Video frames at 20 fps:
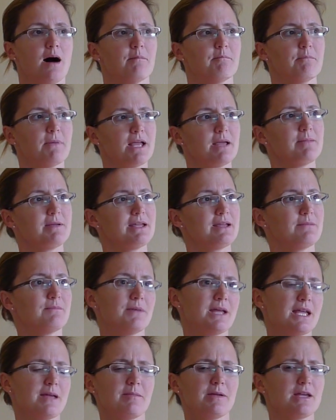Maybe
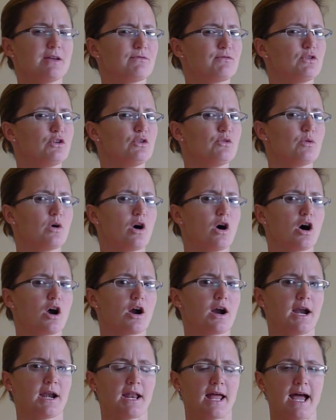if you
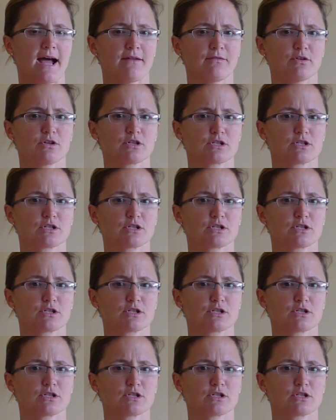are an average